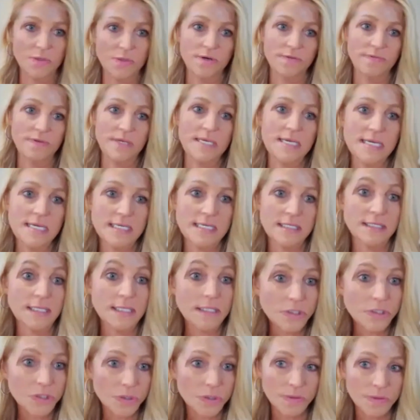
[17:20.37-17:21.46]
or if he
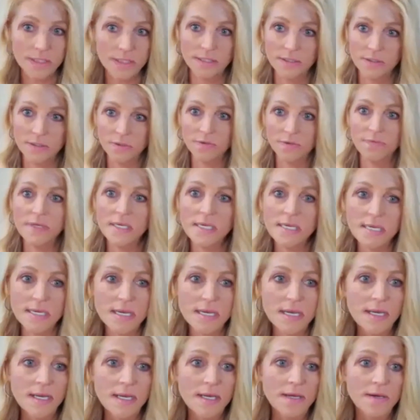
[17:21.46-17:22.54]
didn't do this, or if he,